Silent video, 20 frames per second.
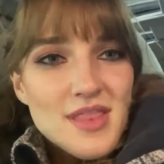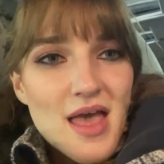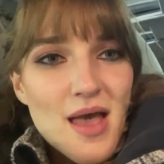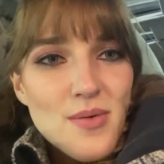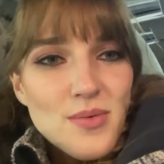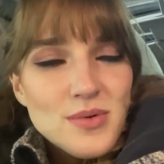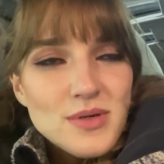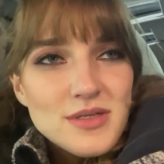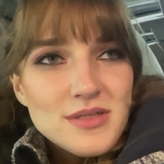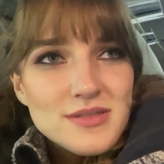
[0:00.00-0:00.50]
that
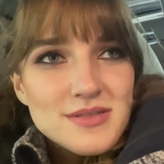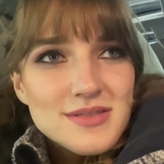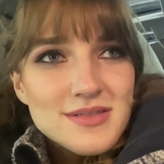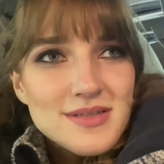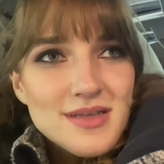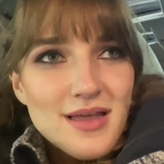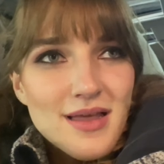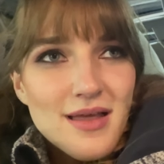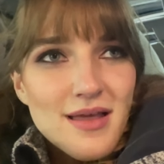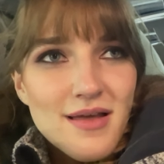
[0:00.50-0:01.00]
was
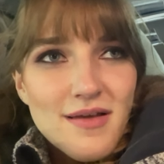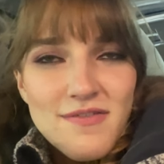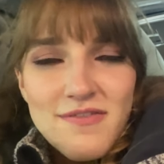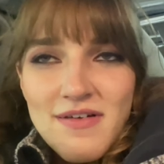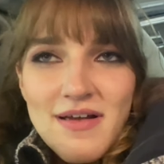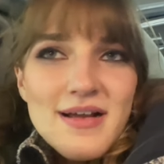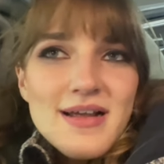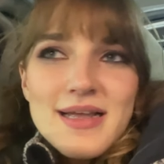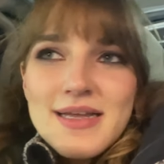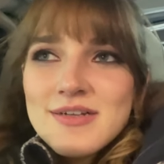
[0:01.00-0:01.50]
a
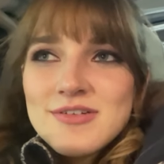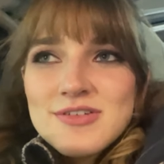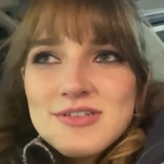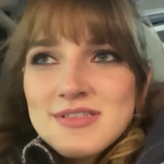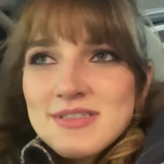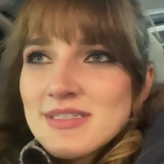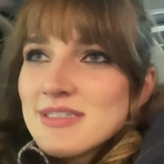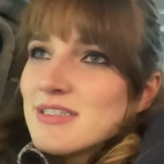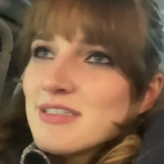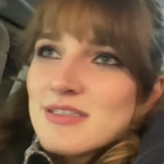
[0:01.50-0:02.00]
very
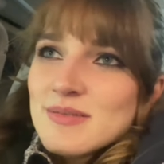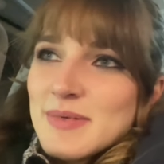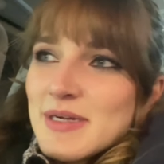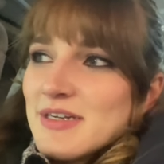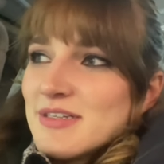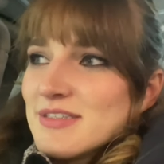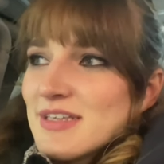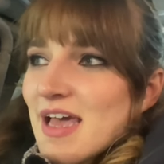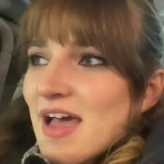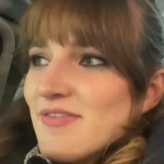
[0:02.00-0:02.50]
interesting
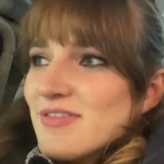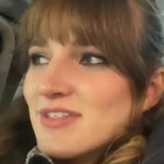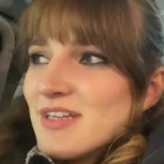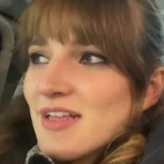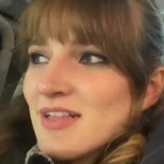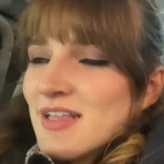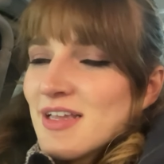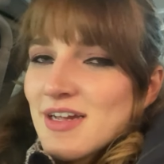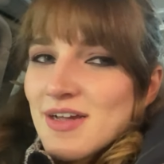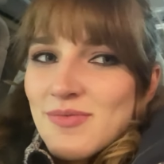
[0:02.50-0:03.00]
experience. I haven't
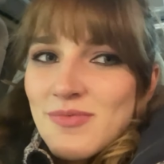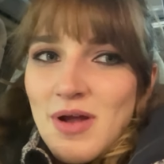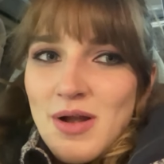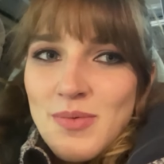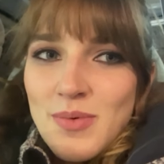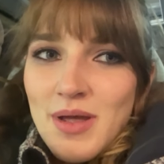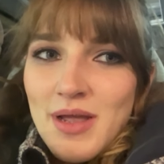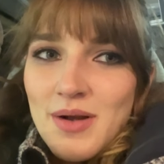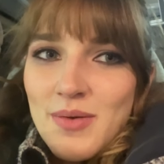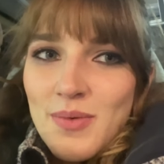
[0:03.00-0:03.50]
done like a
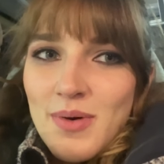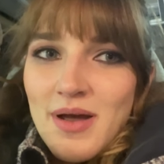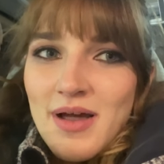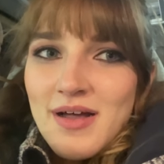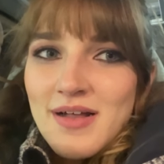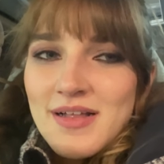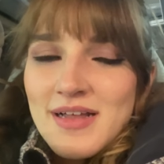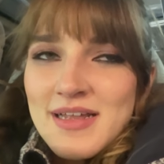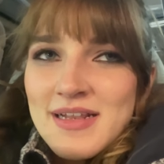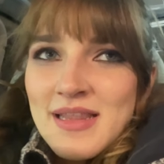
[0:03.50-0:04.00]
runway in a
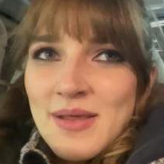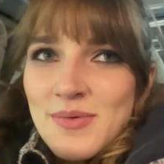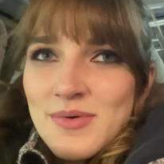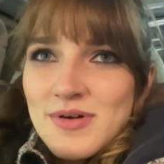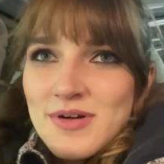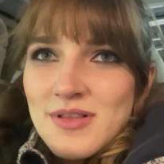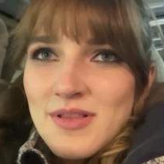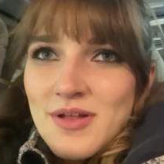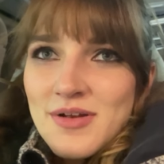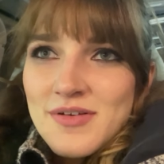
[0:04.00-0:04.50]
while and there were
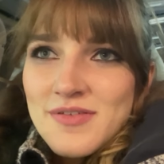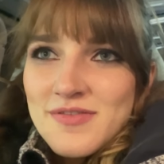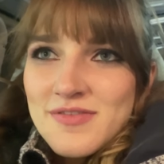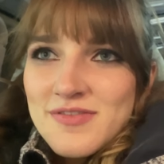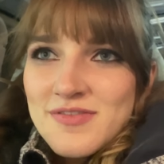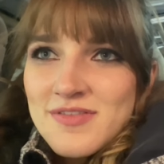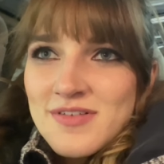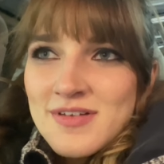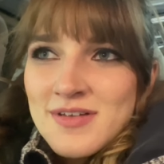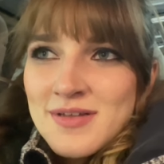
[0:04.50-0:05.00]
a lot of,
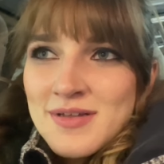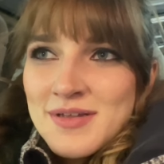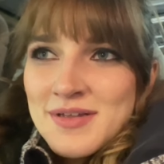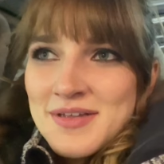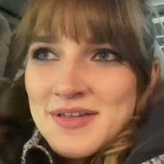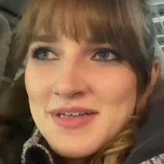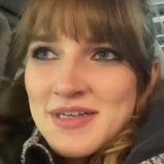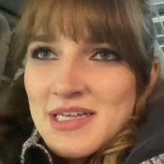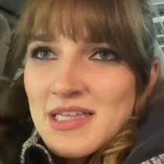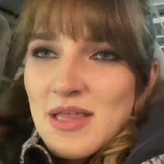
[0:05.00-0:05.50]

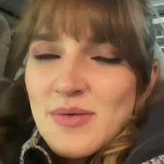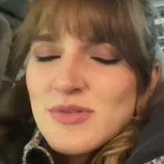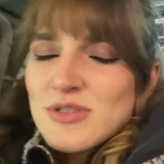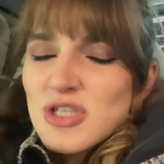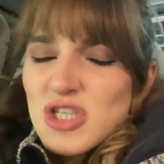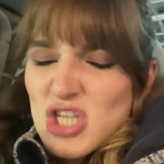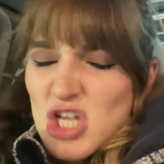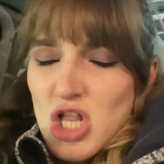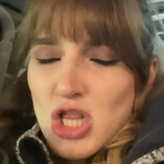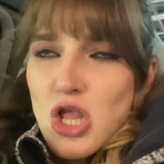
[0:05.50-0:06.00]
there was
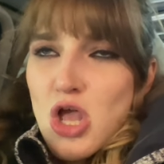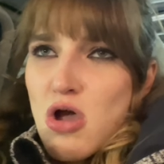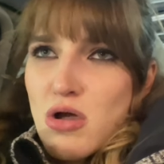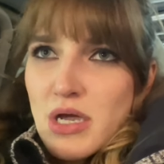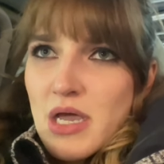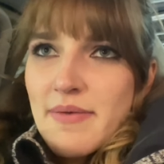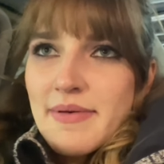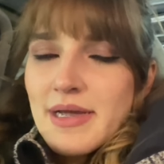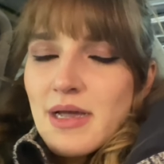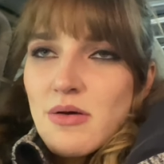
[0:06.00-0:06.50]
just a lot
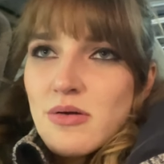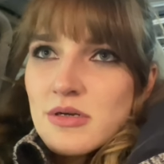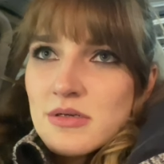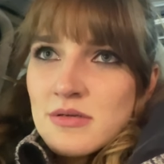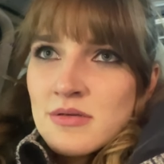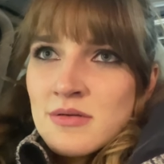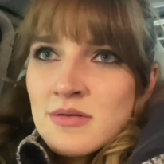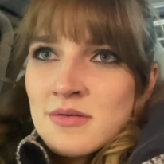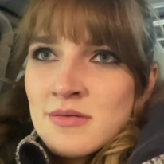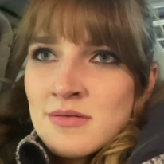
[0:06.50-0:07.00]
going on.
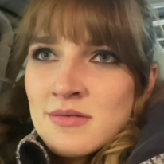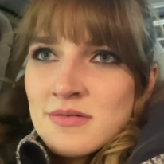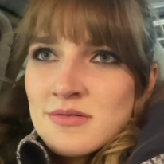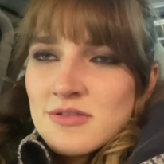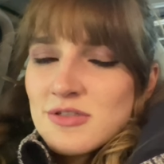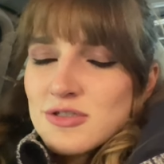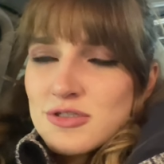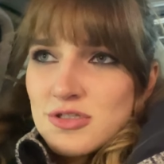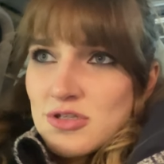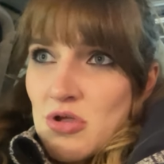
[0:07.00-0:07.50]

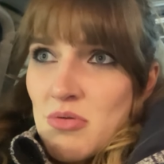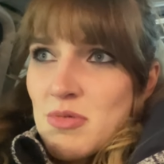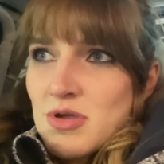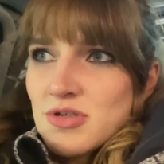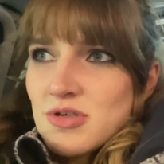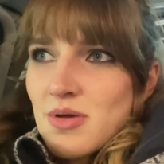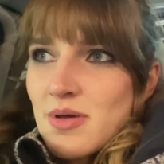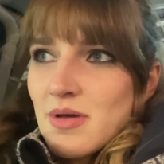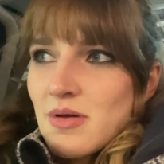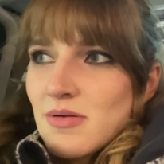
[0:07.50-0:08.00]
Just so much
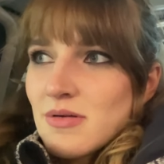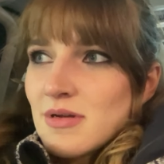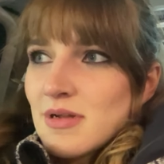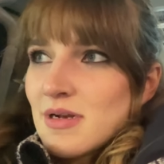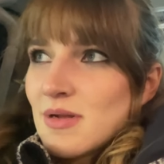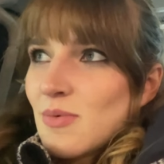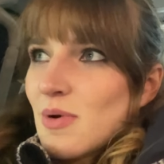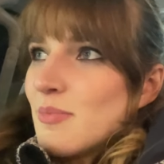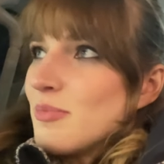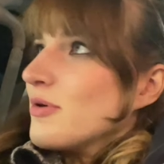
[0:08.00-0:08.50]
going on. And at
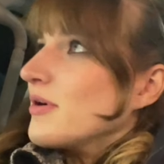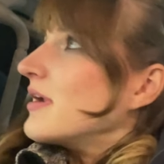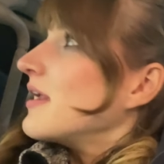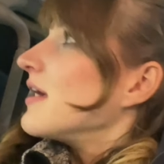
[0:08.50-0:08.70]
one point